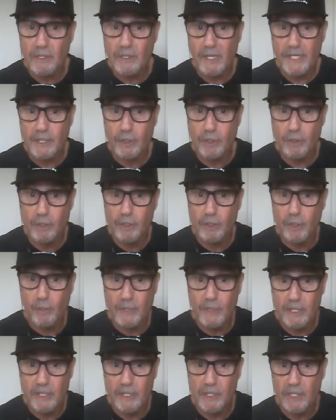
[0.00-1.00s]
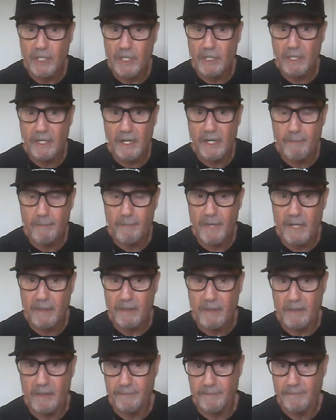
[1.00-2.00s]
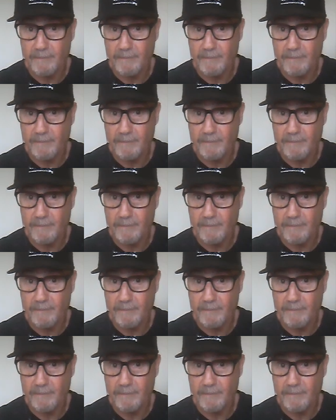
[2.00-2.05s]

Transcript: like you're doing the Sinclair method.